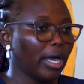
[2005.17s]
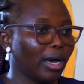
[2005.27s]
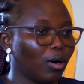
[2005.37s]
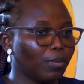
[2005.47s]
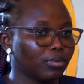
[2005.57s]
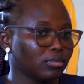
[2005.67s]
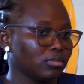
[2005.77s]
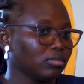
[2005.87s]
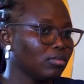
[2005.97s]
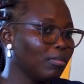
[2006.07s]
help
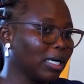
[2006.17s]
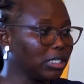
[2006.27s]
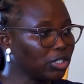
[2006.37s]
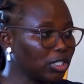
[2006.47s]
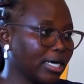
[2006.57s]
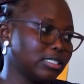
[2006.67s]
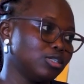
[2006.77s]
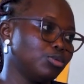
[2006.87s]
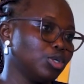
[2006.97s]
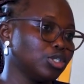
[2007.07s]
manage that
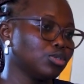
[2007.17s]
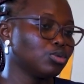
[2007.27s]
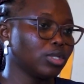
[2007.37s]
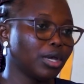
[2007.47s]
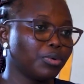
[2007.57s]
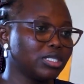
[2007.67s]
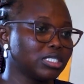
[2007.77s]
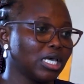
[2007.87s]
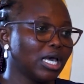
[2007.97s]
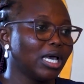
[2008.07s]
situation. So the
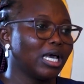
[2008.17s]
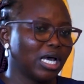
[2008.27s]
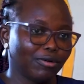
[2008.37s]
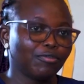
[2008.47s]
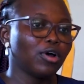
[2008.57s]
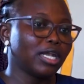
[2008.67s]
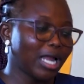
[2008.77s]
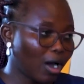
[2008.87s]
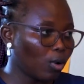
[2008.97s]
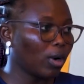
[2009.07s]
rates, for
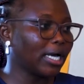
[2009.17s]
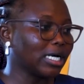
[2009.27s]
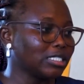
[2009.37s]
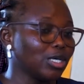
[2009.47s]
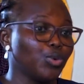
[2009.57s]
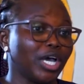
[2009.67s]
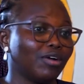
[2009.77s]
now, I can say we